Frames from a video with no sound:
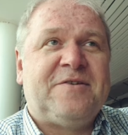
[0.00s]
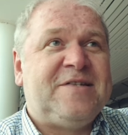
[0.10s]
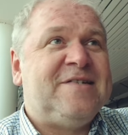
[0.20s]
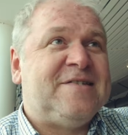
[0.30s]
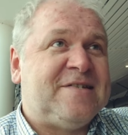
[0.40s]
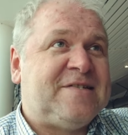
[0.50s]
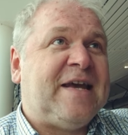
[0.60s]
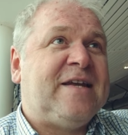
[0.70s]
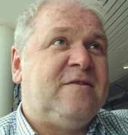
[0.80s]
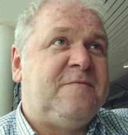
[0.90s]
So this is the
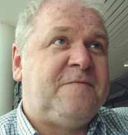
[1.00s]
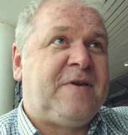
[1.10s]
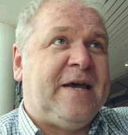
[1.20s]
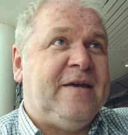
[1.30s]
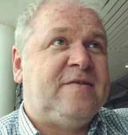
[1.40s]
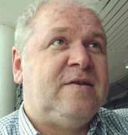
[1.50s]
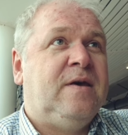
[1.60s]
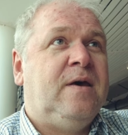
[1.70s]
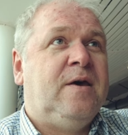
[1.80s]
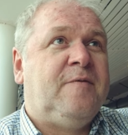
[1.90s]
second flight
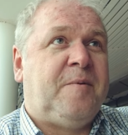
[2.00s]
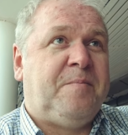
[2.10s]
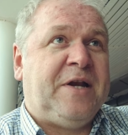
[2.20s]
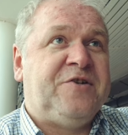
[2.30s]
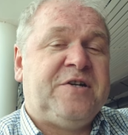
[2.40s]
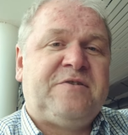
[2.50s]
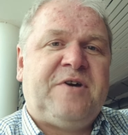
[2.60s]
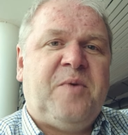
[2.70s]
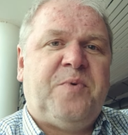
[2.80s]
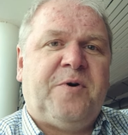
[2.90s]
from Manchester
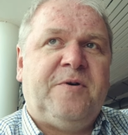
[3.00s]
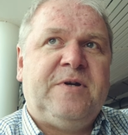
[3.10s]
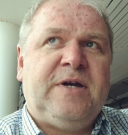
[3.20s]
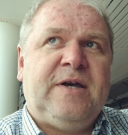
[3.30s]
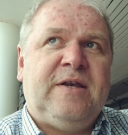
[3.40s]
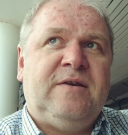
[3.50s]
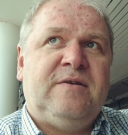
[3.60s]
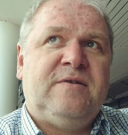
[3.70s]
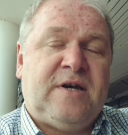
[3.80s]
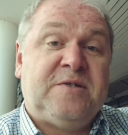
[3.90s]
Airport in
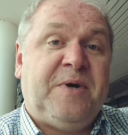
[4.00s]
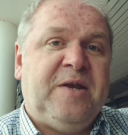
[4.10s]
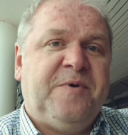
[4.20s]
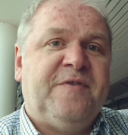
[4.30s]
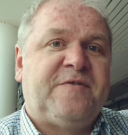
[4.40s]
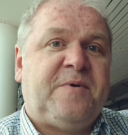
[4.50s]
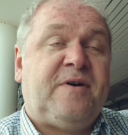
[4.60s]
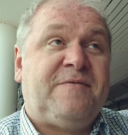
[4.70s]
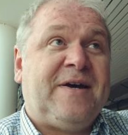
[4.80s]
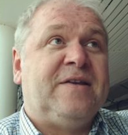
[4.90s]
as many months where
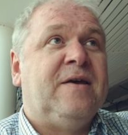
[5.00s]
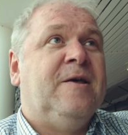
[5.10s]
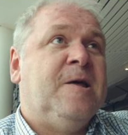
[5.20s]
I've had